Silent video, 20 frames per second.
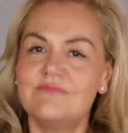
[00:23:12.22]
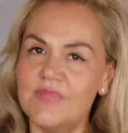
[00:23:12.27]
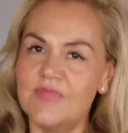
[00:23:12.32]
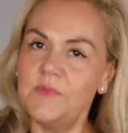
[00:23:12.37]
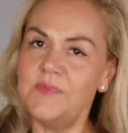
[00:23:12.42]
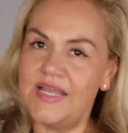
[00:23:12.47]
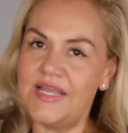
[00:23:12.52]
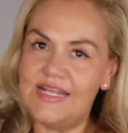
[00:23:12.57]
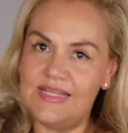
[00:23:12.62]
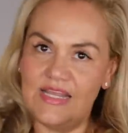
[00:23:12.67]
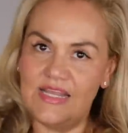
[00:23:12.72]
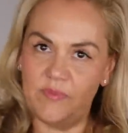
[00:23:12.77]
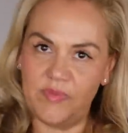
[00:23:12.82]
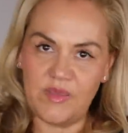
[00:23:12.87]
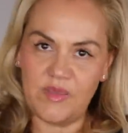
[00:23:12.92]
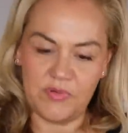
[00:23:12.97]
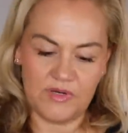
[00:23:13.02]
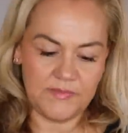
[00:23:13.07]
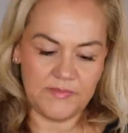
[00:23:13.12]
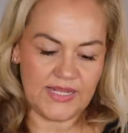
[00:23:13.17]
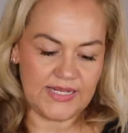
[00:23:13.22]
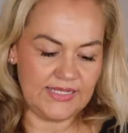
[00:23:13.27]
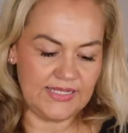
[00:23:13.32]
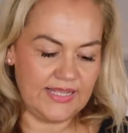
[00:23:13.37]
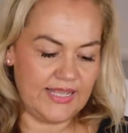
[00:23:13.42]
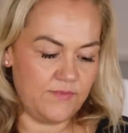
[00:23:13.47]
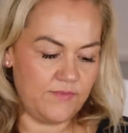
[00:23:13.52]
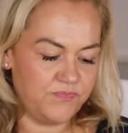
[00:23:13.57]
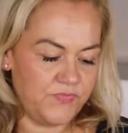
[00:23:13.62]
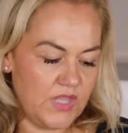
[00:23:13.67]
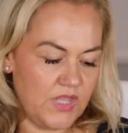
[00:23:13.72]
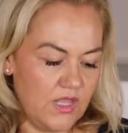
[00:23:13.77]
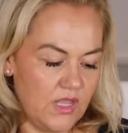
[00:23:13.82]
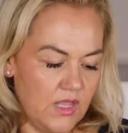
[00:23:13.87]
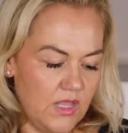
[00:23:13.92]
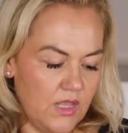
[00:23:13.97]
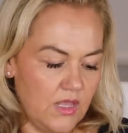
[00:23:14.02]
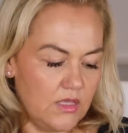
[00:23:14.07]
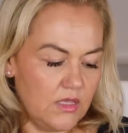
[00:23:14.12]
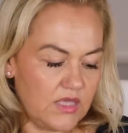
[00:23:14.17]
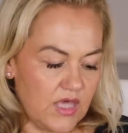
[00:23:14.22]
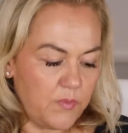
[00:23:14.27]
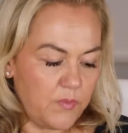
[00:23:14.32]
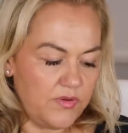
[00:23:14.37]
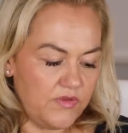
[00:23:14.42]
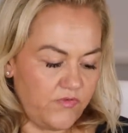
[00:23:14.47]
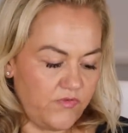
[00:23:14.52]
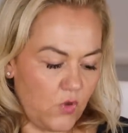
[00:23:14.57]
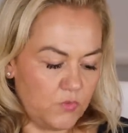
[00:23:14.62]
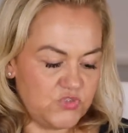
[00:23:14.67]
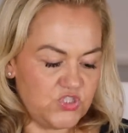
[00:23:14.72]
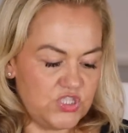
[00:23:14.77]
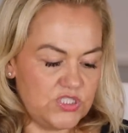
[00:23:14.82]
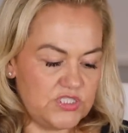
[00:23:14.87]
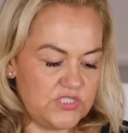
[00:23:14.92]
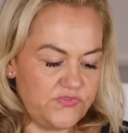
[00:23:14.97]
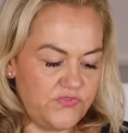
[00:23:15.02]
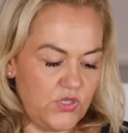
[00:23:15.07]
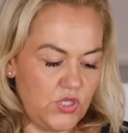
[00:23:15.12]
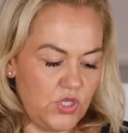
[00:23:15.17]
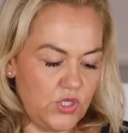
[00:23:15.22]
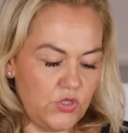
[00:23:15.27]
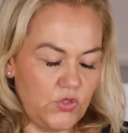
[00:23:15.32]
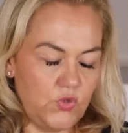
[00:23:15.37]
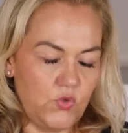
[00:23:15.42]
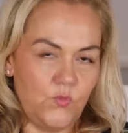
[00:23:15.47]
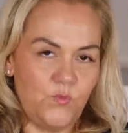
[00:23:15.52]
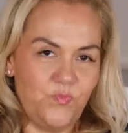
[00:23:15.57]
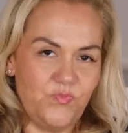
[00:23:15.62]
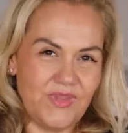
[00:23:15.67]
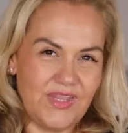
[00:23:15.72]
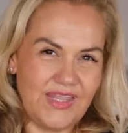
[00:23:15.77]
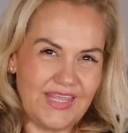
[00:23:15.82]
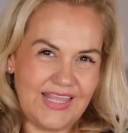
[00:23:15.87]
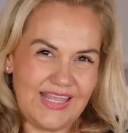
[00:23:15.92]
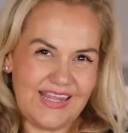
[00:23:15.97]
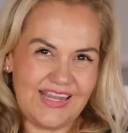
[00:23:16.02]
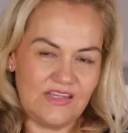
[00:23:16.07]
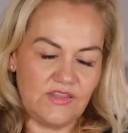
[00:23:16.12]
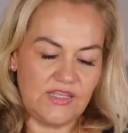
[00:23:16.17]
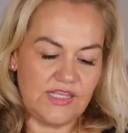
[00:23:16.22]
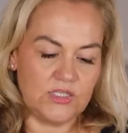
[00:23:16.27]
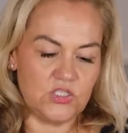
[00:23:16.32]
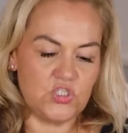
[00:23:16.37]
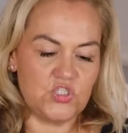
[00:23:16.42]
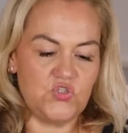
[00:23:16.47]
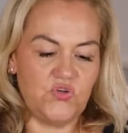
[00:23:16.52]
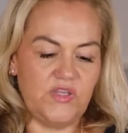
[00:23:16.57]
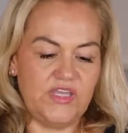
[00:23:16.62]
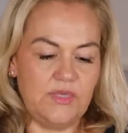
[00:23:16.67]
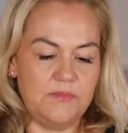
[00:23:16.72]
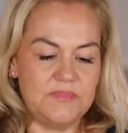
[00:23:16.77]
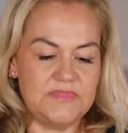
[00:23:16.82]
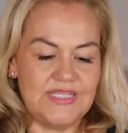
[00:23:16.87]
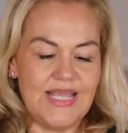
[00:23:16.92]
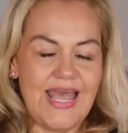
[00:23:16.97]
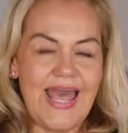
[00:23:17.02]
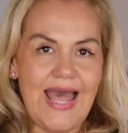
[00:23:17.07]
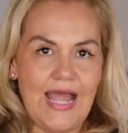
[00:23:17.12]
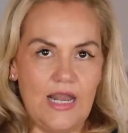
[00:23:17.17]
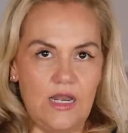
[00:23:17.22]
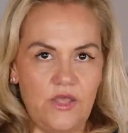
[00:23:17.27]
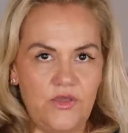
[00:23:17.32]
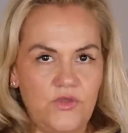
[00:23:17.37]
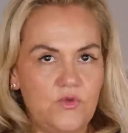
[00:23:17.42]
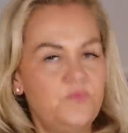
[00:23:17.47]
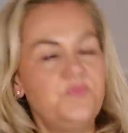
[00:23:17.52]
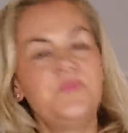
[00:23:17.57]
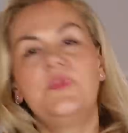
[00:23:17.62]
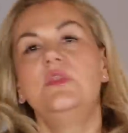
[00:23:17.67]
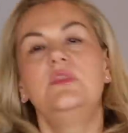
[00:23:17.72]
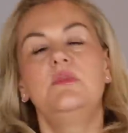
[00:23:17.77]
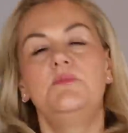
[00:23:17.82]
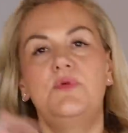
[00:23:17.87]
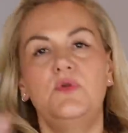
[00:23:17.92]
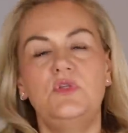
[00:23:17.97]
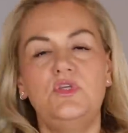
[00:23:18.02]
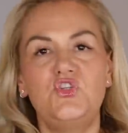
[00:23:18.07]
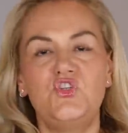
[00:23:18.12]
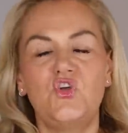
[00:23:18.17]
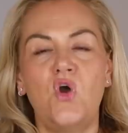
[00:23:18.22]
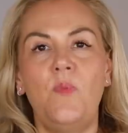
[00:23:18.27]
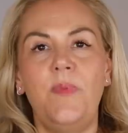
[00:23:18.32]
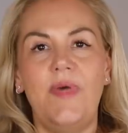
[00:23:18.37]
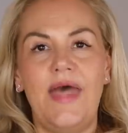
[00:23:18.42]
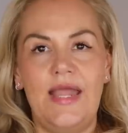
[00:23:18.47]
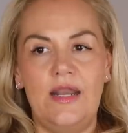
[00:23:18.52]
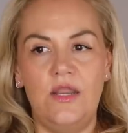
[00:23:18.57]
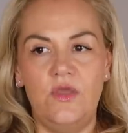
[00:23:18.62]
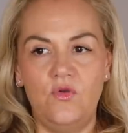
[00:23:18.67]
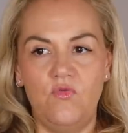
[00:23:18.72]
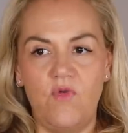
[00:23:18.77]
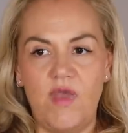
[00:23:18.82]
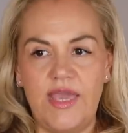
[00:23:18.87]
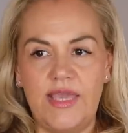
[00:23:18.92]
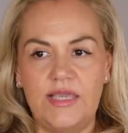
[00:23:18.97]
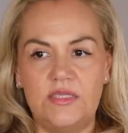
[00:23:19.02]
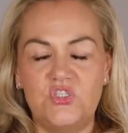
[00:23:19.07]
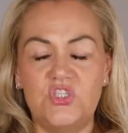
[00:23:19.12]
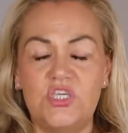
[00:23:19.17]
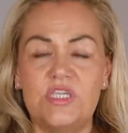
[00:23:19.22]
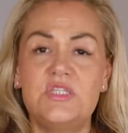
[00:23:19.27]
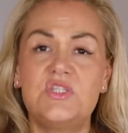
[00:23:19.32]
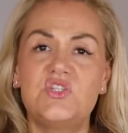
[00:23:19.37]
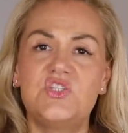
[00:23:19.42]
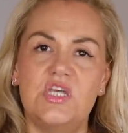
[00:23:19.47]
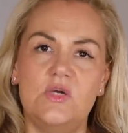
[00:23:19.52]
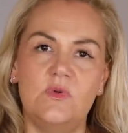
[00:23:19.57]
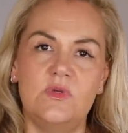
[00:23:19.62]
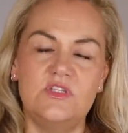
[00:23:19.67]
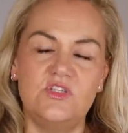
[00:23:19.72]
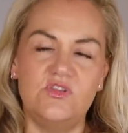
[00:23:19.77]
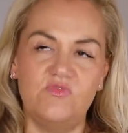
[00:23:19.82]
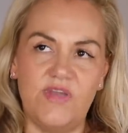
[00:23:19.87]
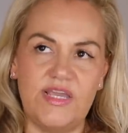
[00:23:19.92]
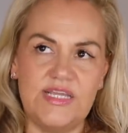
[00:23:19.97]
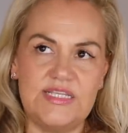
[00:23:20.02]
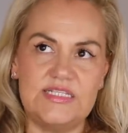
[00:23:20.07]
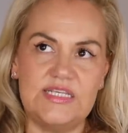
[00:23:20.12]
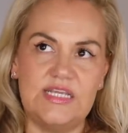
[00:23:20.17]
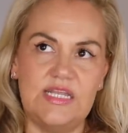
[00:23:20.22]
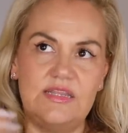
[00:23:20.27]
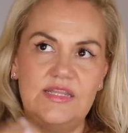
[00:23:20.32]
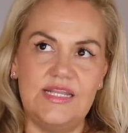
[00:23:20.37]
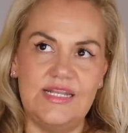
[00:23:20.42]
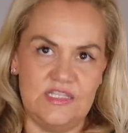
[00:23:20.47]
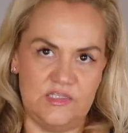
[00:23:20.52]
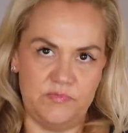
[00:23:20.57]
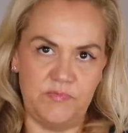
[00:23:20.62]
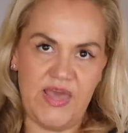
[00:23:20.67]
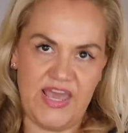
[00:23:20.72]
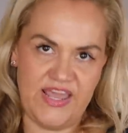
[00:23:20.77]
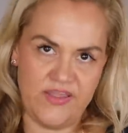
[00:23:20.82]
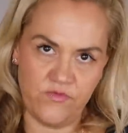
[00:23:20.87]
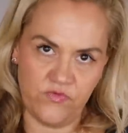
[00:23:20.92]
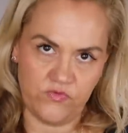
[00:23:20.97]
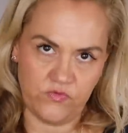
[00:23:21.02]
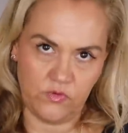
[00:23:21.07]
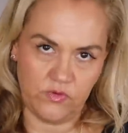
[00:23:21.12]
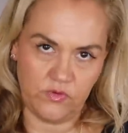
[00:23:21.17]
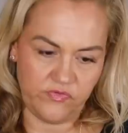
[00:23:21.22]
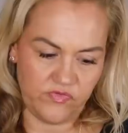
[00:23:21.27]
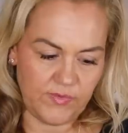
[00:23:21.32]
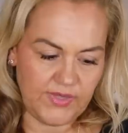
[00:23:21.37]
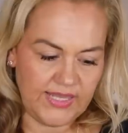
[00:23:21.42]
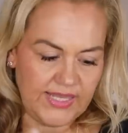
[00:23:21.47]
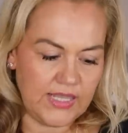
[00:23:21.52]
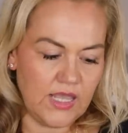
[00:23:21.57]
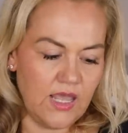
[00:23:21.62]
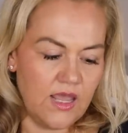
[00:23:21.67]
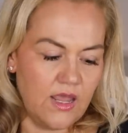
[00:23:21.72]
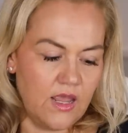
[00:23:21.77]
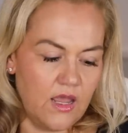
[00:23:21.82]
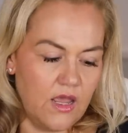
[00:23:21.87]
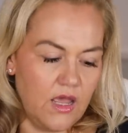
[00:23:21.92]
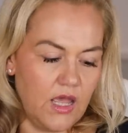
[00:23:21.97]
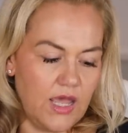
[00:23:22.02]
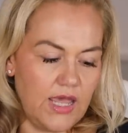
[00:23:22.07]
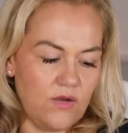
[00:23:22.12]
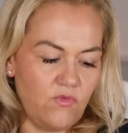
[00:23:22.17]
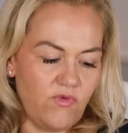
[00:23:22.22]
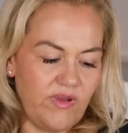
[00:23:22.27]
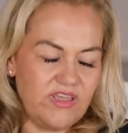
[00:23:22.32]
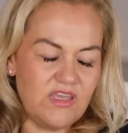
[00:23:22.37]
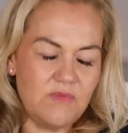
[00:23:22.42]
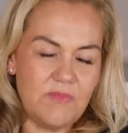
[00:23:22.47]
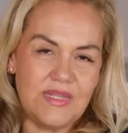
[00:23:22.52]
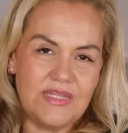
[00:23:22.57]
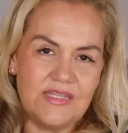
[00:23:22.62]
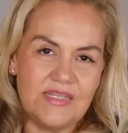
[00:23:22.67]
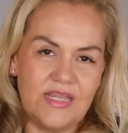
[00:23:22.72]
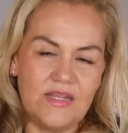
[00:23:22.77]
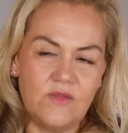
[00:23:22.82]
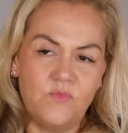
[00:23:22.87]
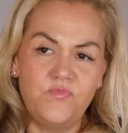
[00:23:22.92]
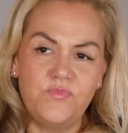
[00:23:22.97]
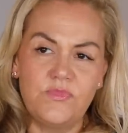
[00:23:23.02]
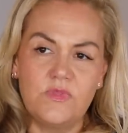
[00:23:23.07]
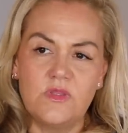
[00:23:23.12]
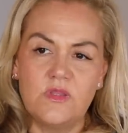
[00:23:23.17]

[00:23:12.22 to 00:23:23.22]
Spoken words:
I'm getting there, people, I'm getting there. Couple of options for you in the extremes. Aloe. The Body Shop Aloe range is so underrated that it's painful for me. I recommend it